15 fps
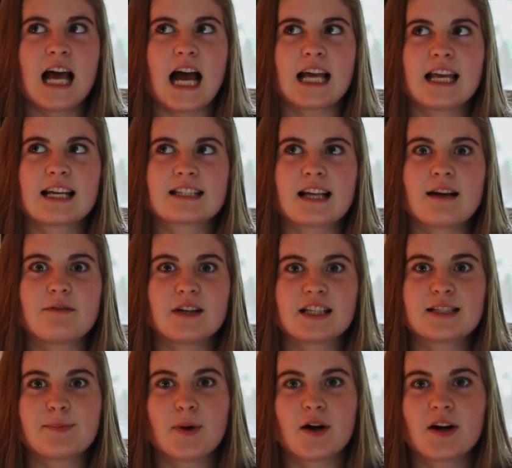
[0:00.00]
I guess I've
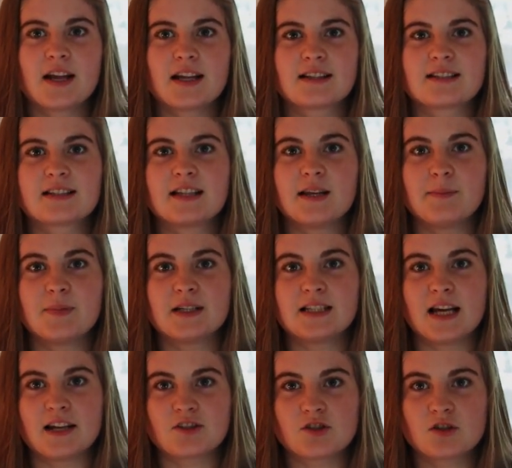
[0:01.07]
experienced the
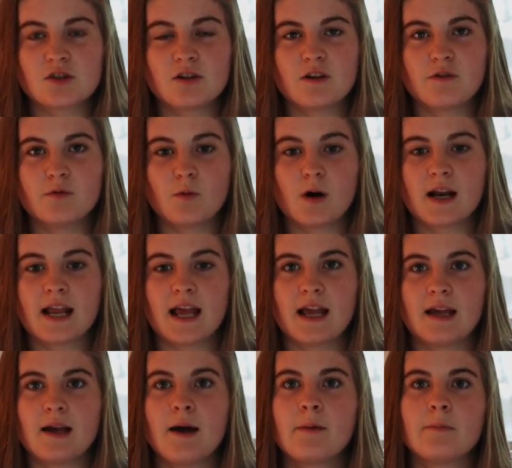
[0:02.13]
potential of what
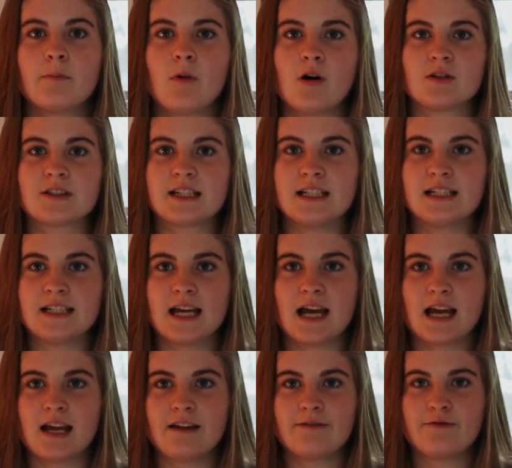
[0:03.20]
a
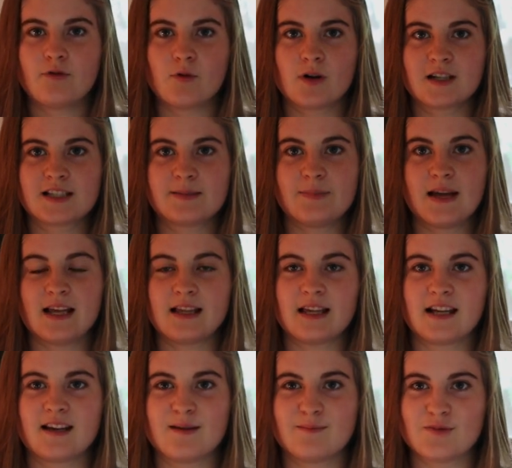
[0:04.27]
multi-day forest
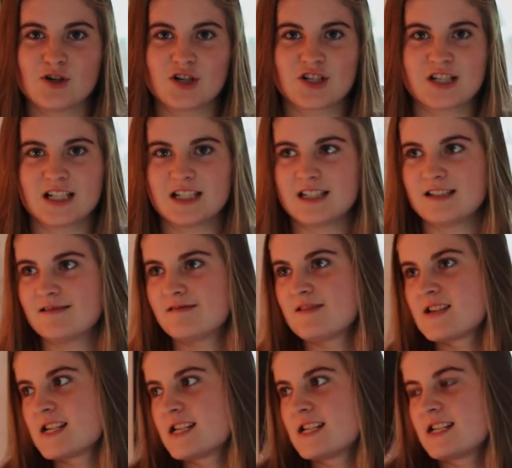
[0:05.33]
bathing immersion
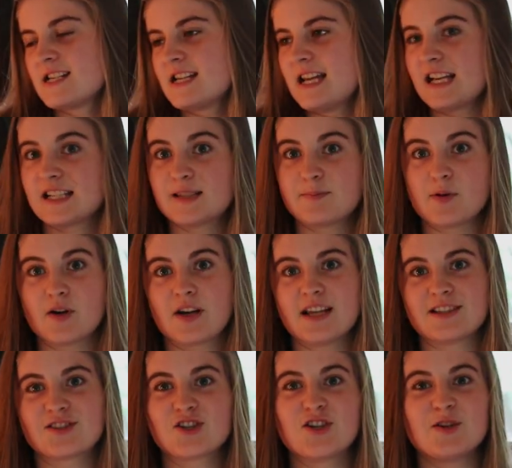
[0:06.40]

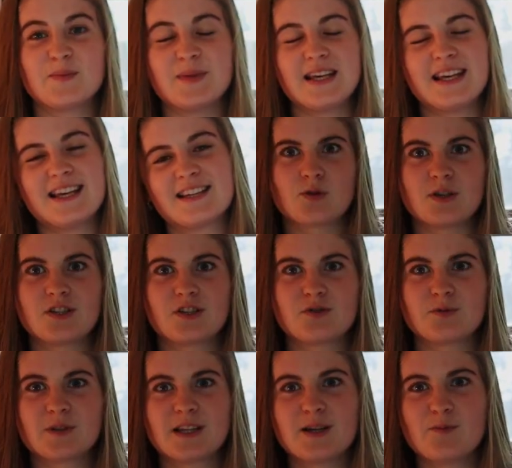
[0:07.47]
experience could be, and I
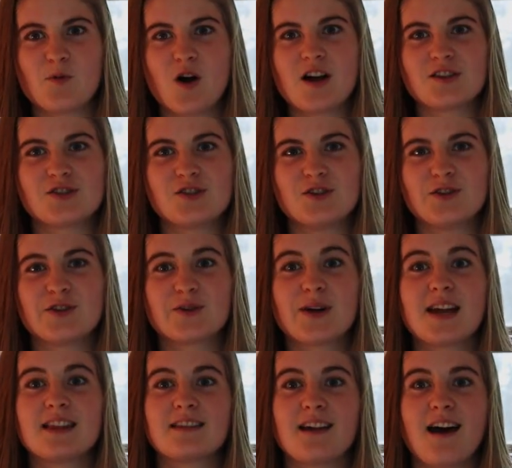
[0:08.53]
just really want to
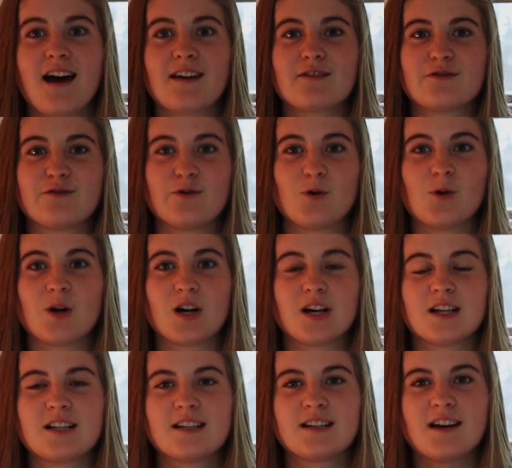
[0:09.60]
create that for
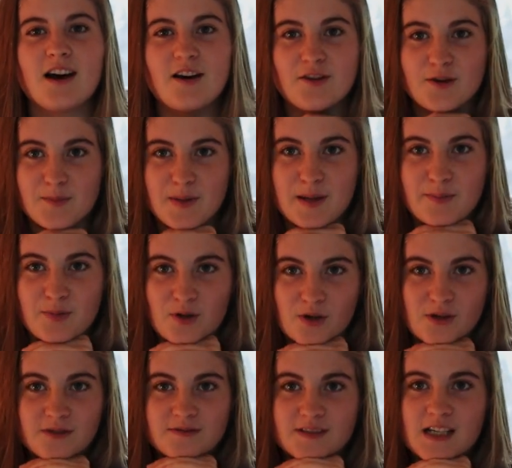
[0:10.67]
other
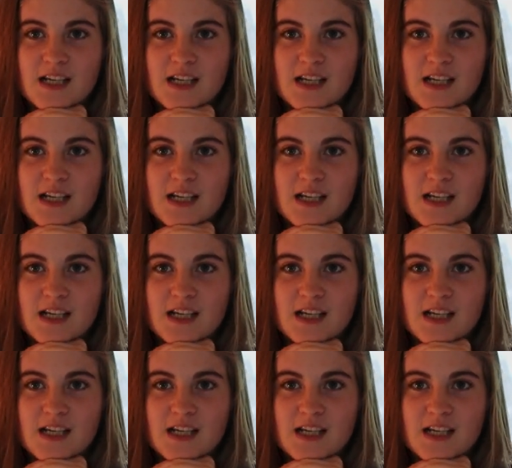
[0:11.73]
people.